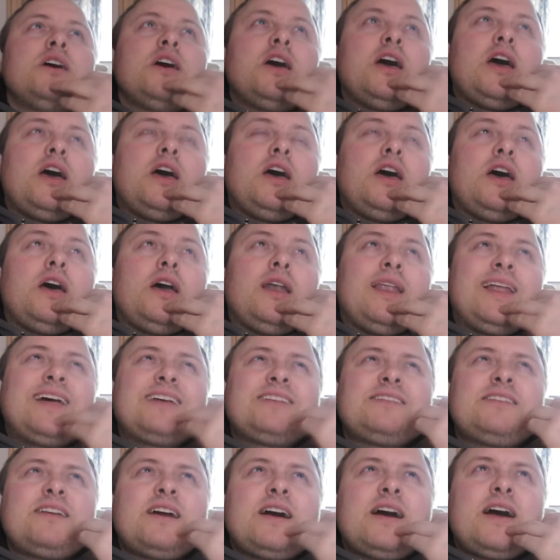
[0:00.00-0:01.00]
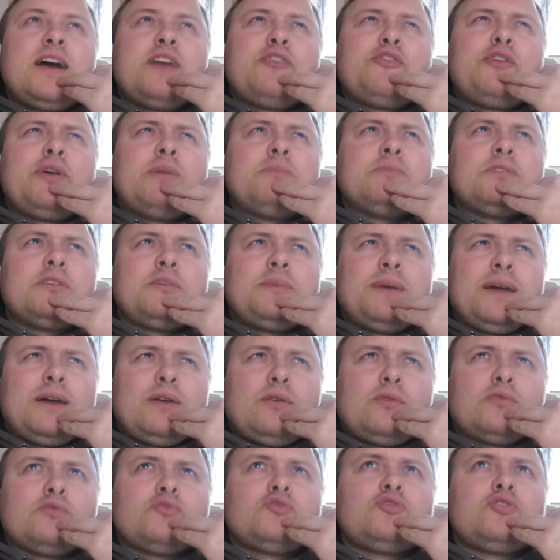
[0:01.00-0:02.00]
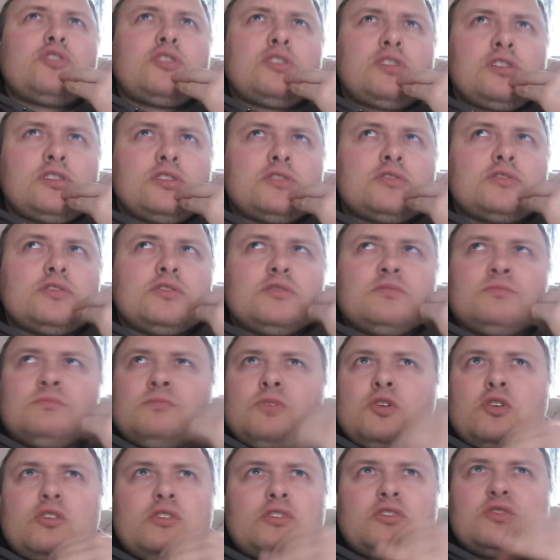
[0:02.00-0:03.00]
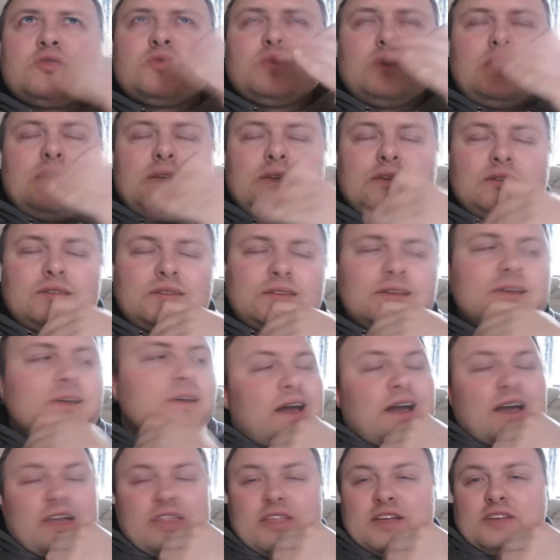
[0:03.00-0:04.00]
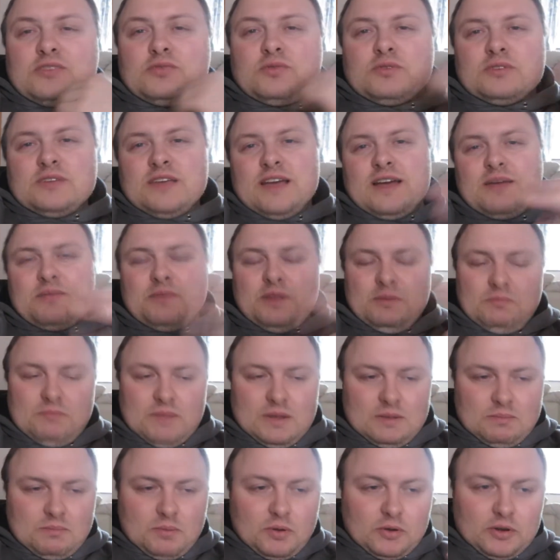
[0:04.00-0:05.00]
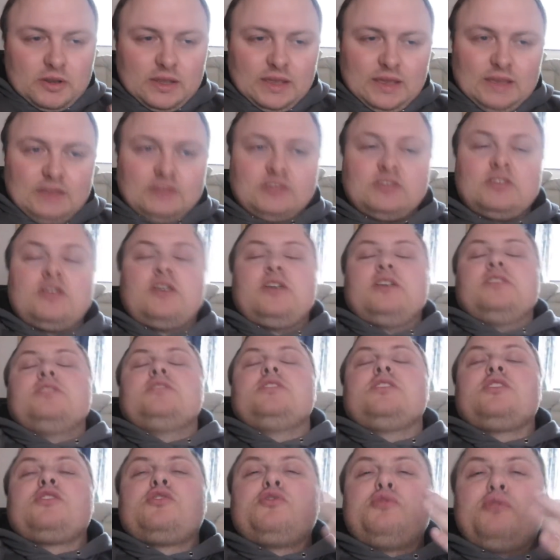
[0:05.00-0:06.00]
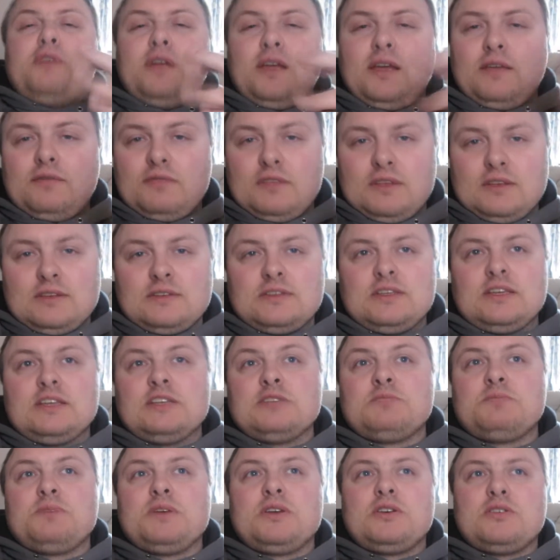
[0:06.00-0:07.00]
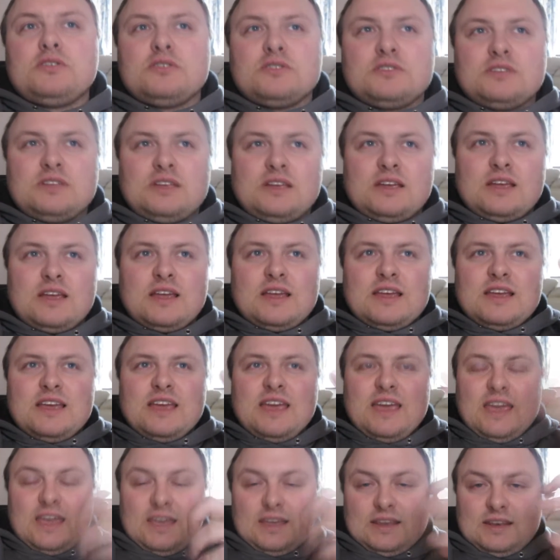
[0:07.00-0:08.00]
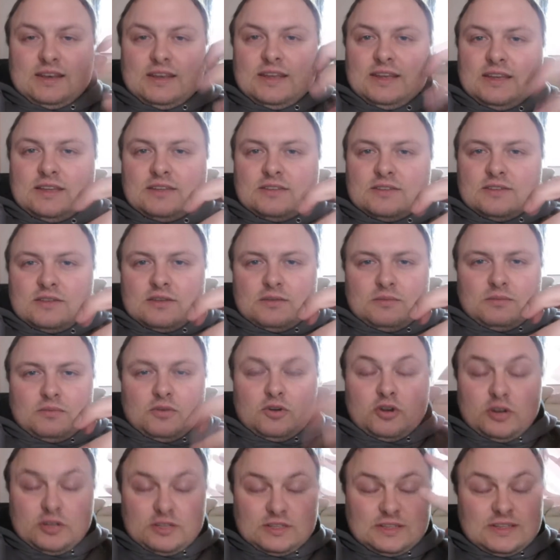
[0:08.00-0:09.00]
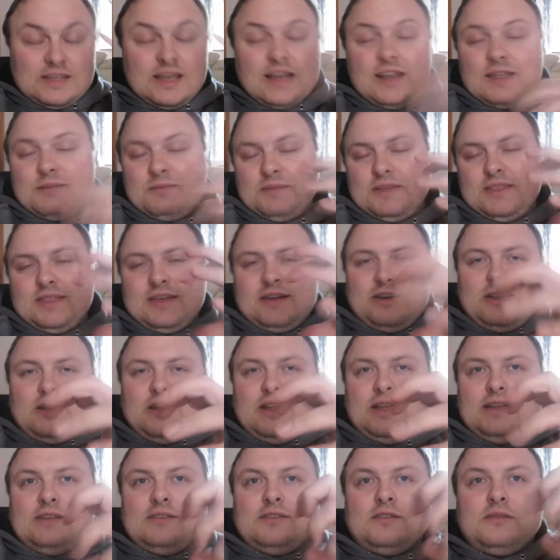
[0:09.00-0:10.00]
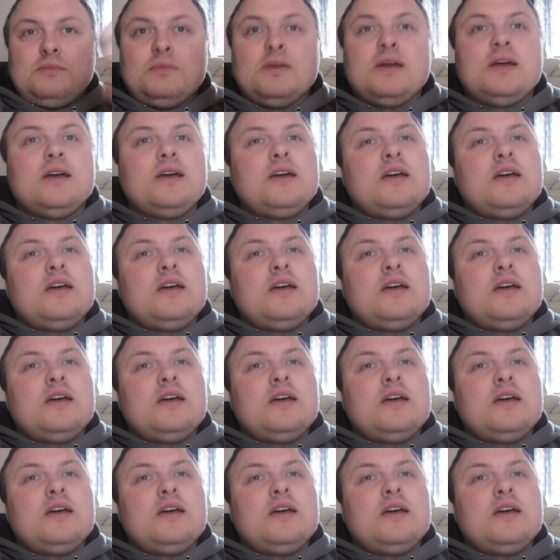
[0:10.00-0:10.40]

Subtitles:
Last night I dreamt about chocolates and other sweets. And that's what's happening. My body is starting to crave these things because it needs them, or it's telling me that it needs them.